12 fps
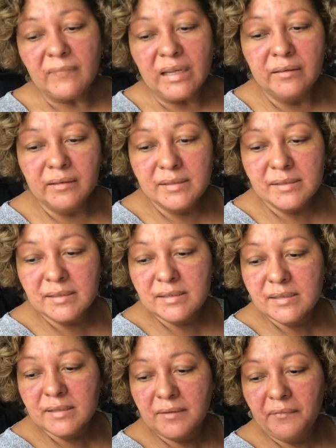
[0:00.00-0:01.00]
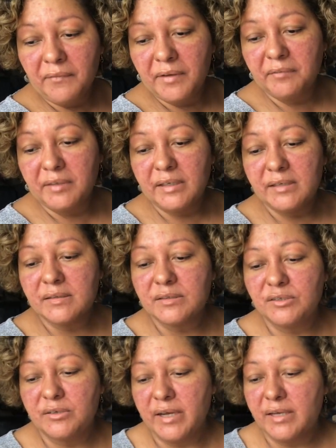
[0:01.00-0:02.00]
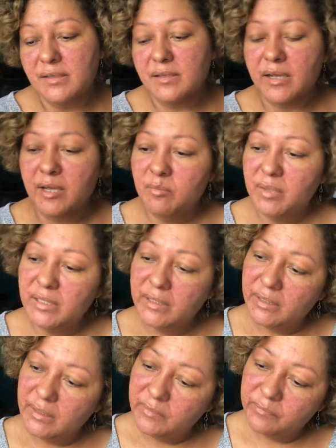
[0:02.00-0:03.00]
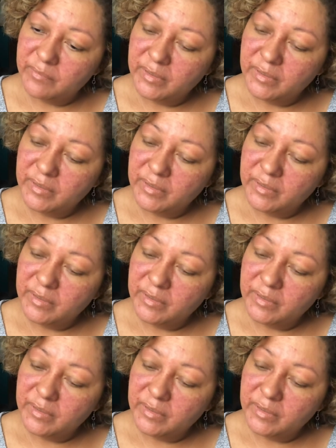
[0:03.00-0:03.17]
This is a 50s dress, I believe,